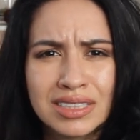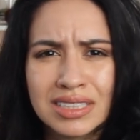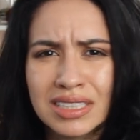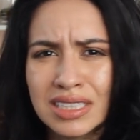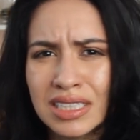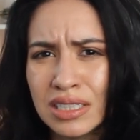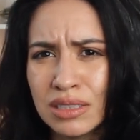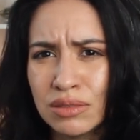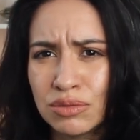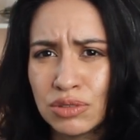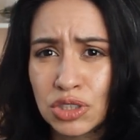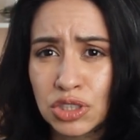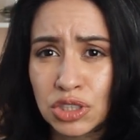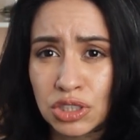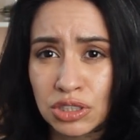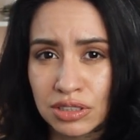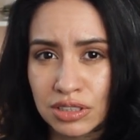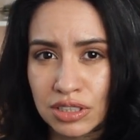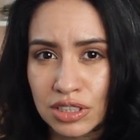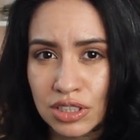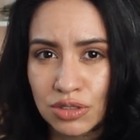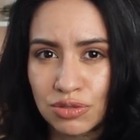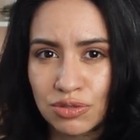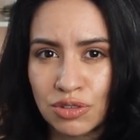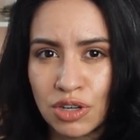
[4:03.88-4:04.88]
sleeve
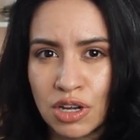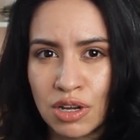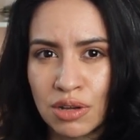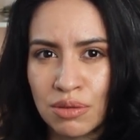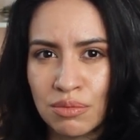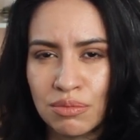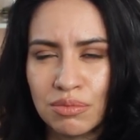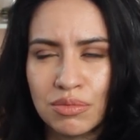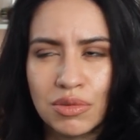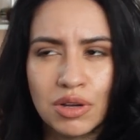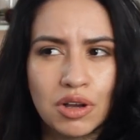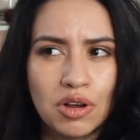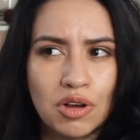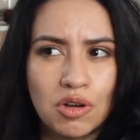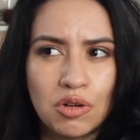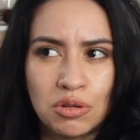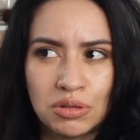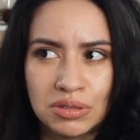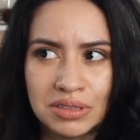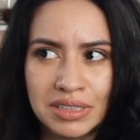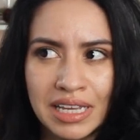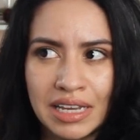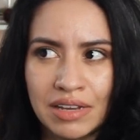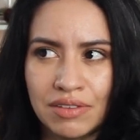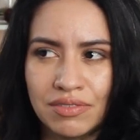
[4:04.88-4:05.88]
shirts from
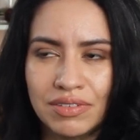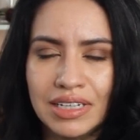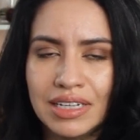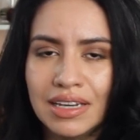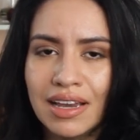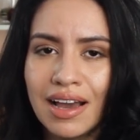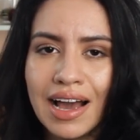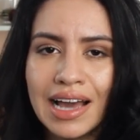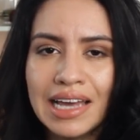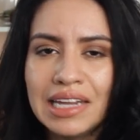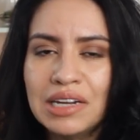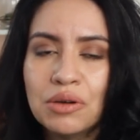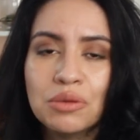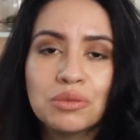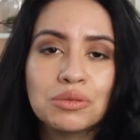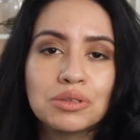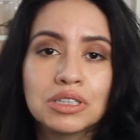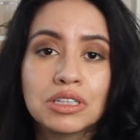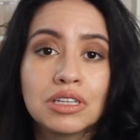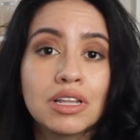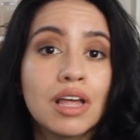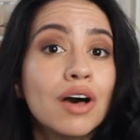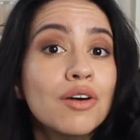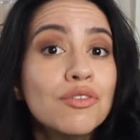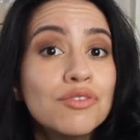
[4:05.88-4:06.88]
Old Navy. I don't
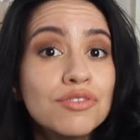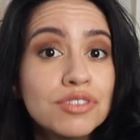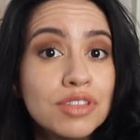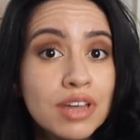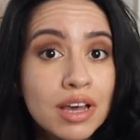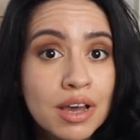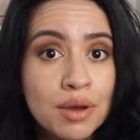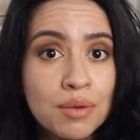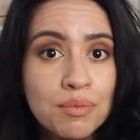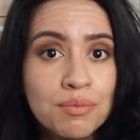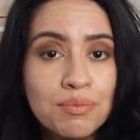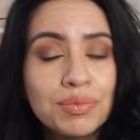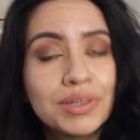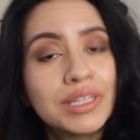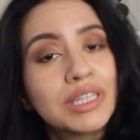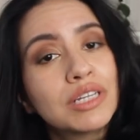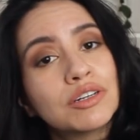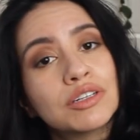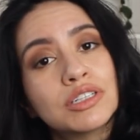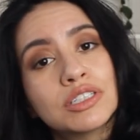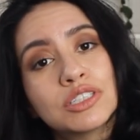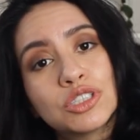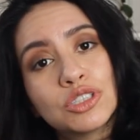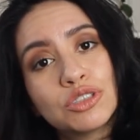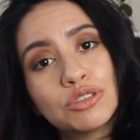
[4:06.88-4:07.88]
love them, but
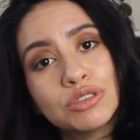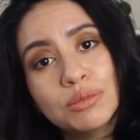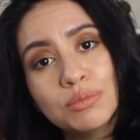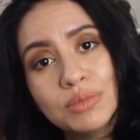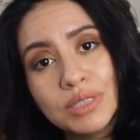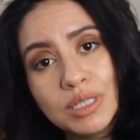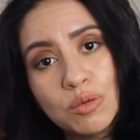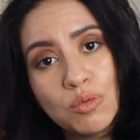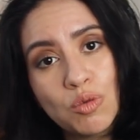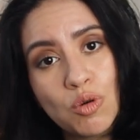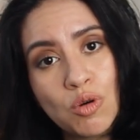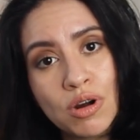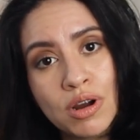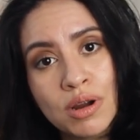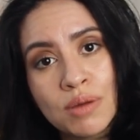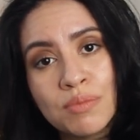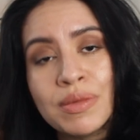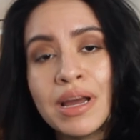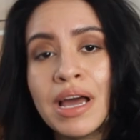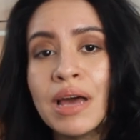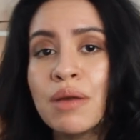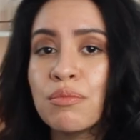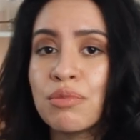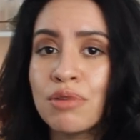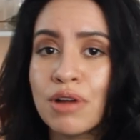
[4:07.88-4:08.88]
they're extremely
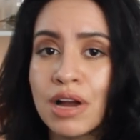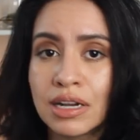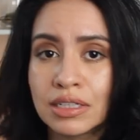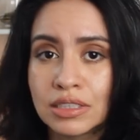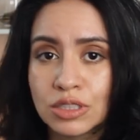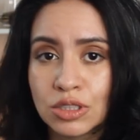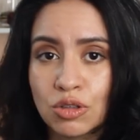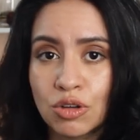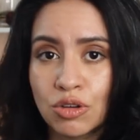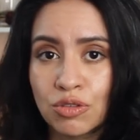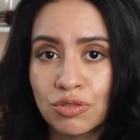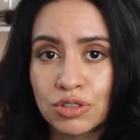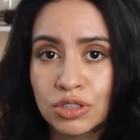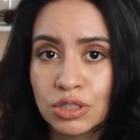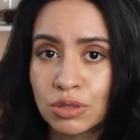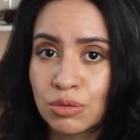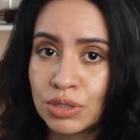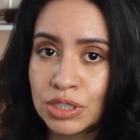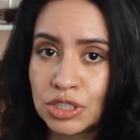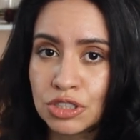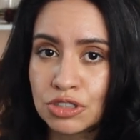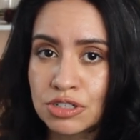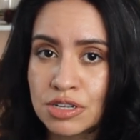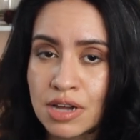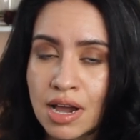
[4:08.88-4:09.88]
warm and practical for the
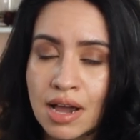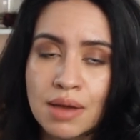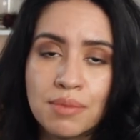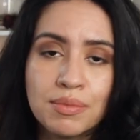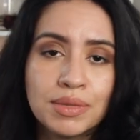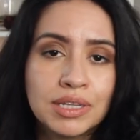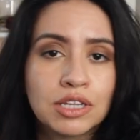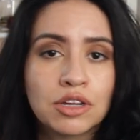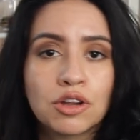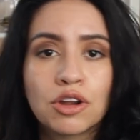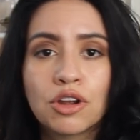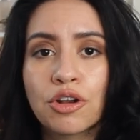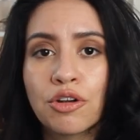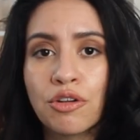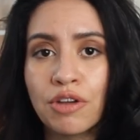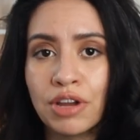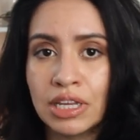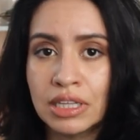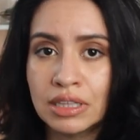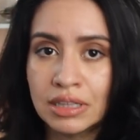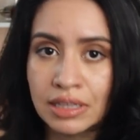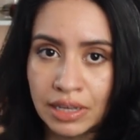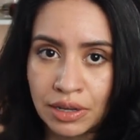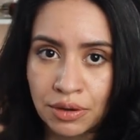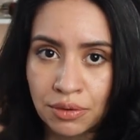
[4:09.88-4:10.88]
winter time, and they're a
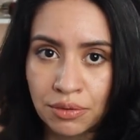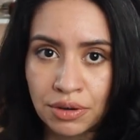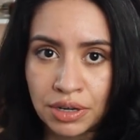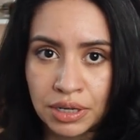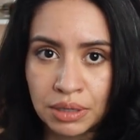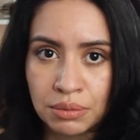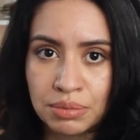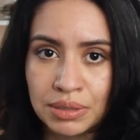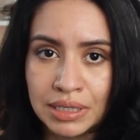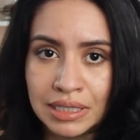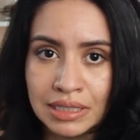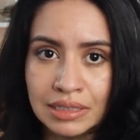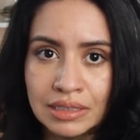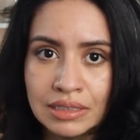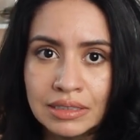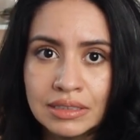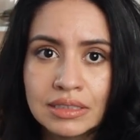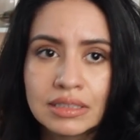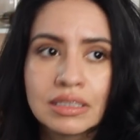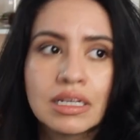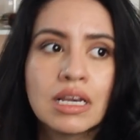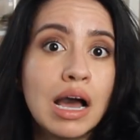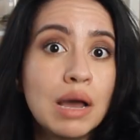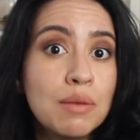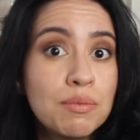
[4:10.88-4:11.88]
great layering
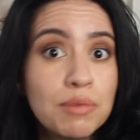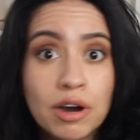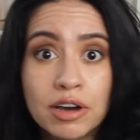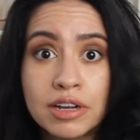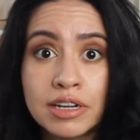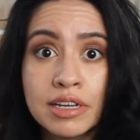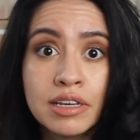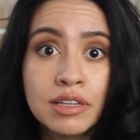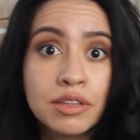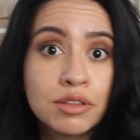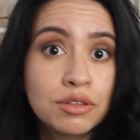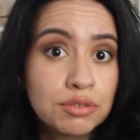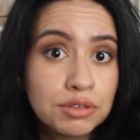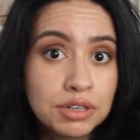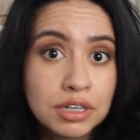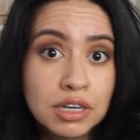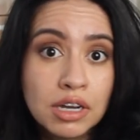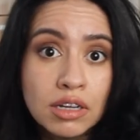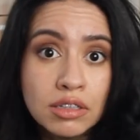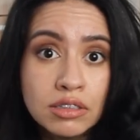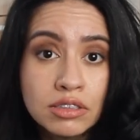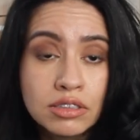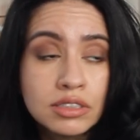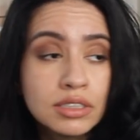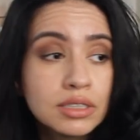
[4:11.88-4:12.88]
piece. I bought it in three
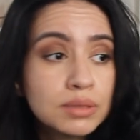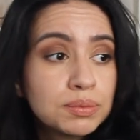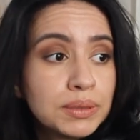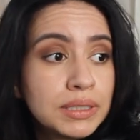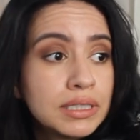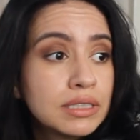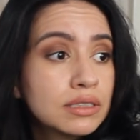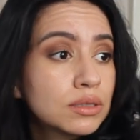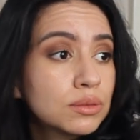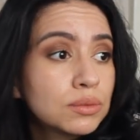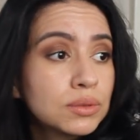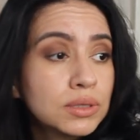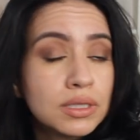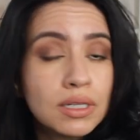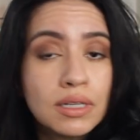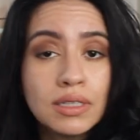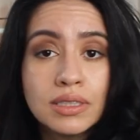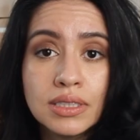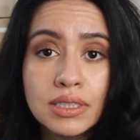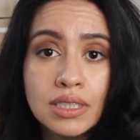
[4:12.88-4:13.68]
colors because it was on